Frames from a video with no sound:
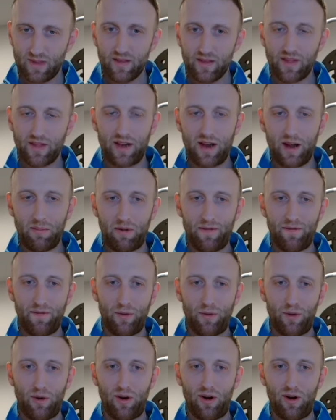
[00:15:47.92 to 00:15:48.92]
The number
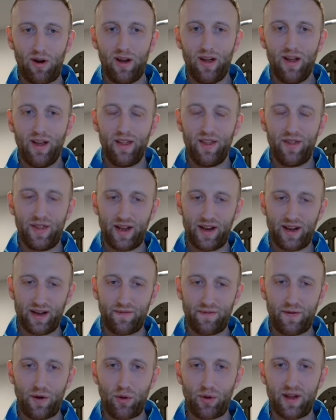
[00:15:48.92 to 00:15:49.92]
4 thing to
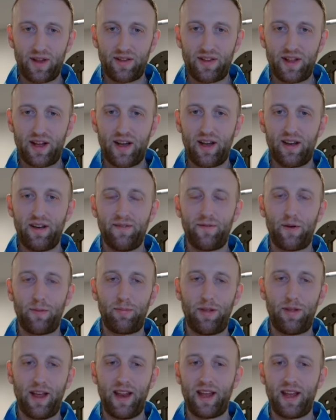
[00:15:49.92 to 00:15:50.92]
focus on for
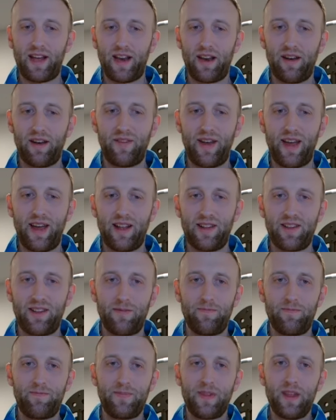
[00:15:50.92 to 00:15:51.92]
planning in
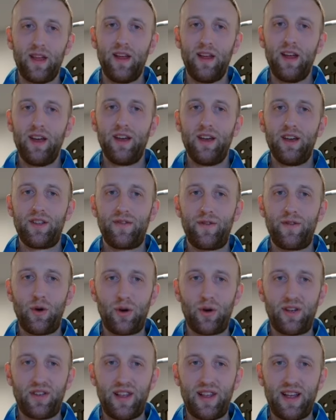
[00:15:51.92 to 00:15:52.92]
advance is
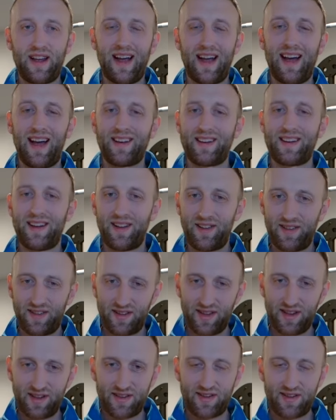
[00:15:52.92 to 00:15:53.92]
focusing on
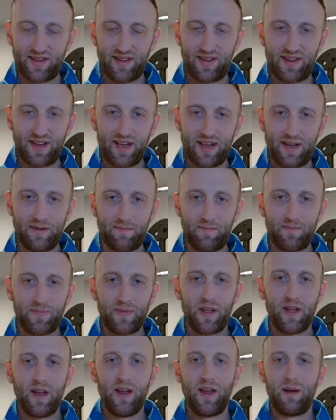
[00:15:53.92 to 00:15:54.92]
consistency
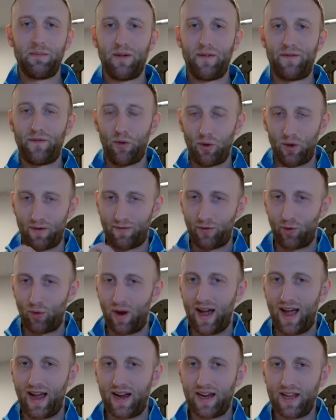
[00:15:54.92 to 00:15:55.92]
before
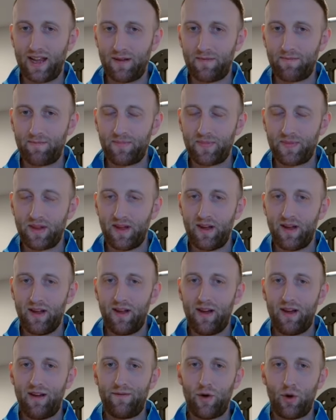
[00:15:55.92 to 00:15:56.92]
variety.
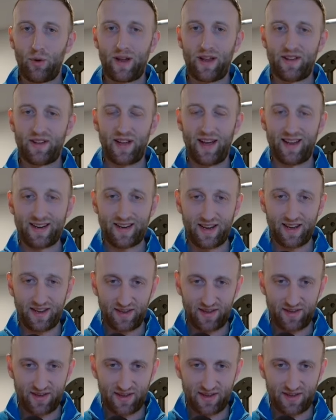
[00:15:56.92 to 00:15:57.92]
Focus on
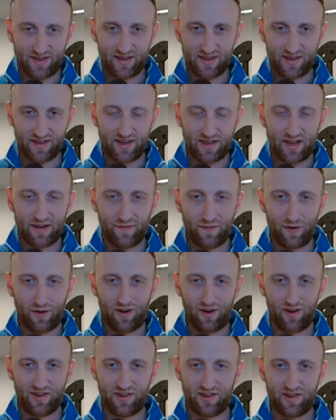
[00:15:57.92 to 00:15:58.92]
consistency
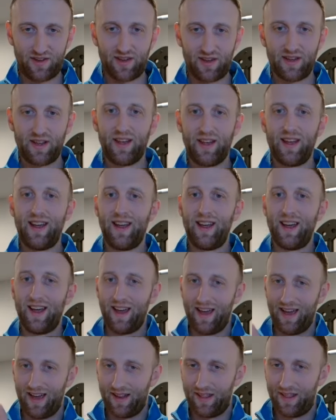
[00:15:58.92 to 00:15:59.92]
first
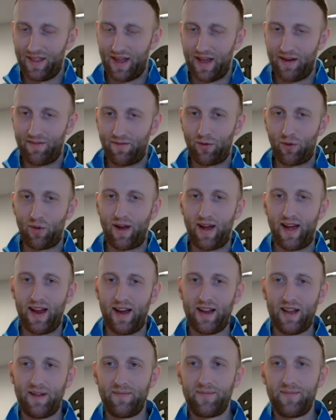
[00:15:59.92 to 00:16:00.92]
and then
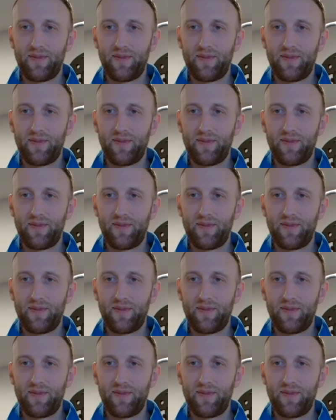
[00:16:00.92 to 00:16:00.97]
variety.